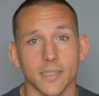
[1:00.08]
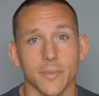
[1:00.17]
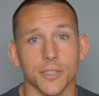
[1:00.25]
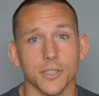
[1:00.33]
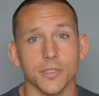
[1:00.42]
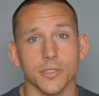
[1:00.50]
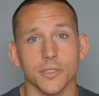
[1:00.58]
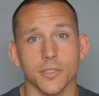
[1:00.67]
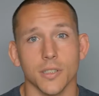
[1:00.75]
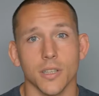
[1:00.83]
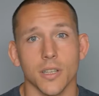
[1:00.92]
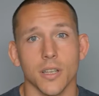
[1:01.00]
emissions
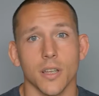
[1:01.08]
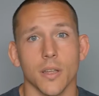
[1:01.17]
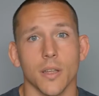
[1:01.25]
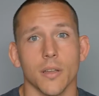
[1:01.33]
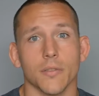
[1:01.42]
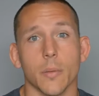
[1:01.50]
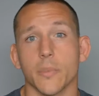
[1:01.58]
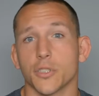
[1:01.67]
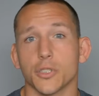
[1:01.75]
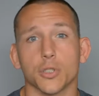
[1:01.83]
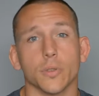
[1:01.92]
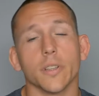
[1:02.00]
from
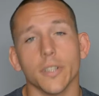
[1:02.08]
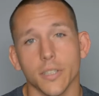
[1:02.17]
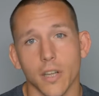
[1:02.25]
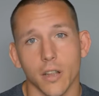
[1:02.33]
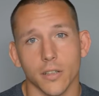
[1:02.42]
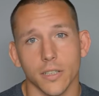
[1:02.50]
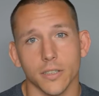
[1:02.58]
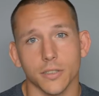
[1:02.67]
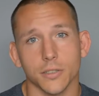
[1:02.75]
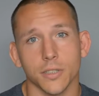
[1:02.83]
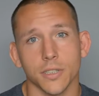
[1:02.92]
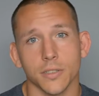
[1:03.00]
this trillion-dollar
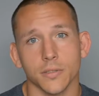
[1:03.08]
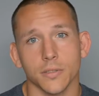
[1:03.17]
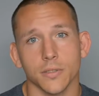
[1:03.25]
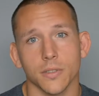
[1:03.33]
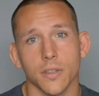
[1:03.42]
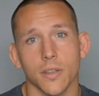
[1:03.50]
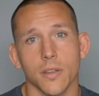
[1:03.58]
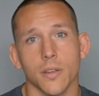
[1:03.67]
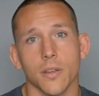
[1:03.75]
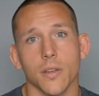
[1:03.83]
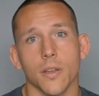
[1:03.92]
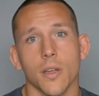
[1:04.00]
industry
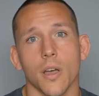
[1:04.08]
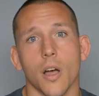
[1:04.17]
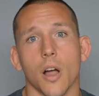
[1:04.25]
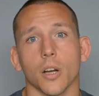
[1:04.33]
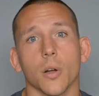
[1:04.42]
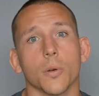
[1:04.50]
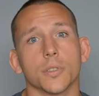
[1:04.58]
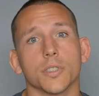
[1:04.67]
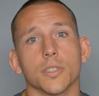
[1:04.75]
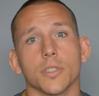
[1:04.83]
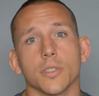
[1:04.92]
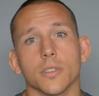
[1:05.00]
are going
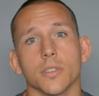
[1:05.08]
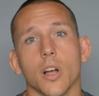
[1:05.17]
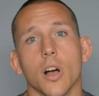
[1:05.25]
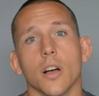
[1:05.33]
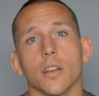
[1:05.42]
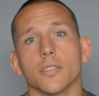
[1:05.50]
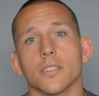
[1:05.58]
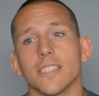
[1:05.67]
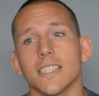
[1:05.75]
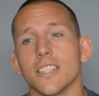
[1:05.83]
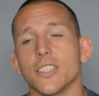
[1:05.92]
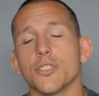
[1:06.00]
to cause
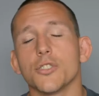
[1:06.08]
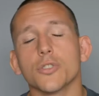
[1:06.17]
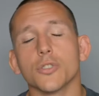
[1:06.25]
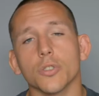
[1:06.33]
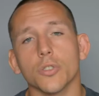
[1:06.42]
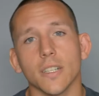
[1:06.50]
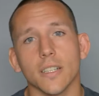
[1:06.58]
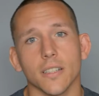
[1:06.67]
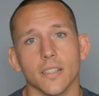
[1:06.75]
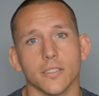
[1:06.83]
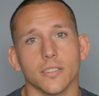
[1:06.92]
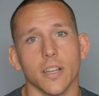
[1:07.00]

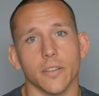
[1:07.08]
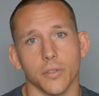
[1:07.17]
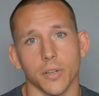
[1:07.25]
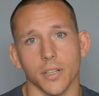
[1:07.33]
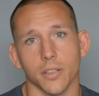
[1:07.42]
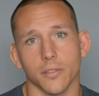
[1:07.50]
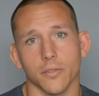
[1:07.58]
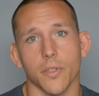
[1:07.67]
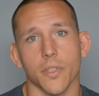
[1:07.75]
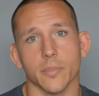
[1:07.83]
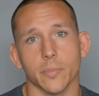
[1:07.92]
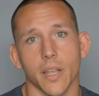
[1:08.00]
enduring suffering for
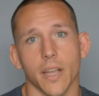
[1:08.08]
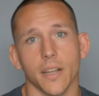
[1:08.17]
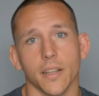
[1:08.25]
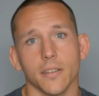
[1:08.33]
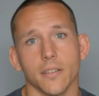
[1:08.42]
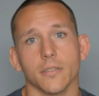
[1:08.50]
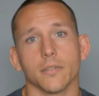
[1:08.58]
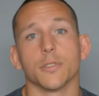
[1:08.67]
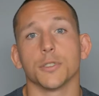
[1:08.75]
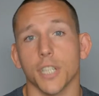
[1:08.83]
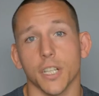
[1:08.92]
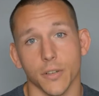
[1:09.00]
this planet
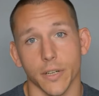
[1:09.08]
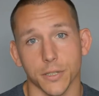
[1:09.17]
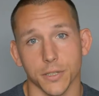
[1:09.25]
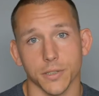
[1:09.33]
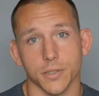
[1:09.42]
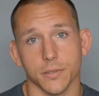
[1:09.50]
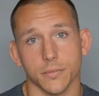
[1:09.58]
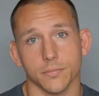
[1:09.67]
for generations.